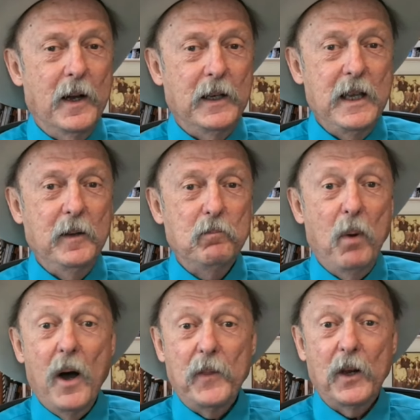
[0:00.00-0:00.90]
he had
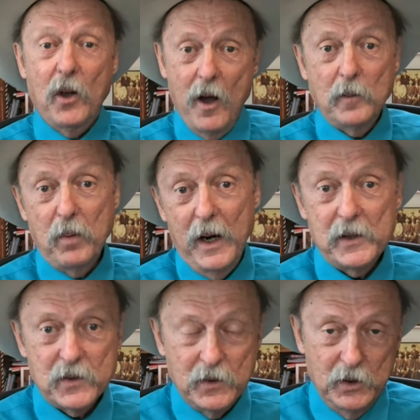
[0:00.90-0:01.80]
bought the Long
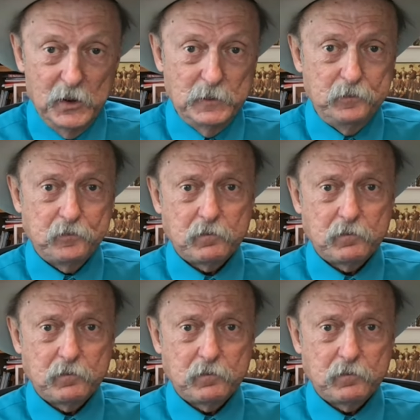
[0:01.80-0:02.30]
Branch Saloon,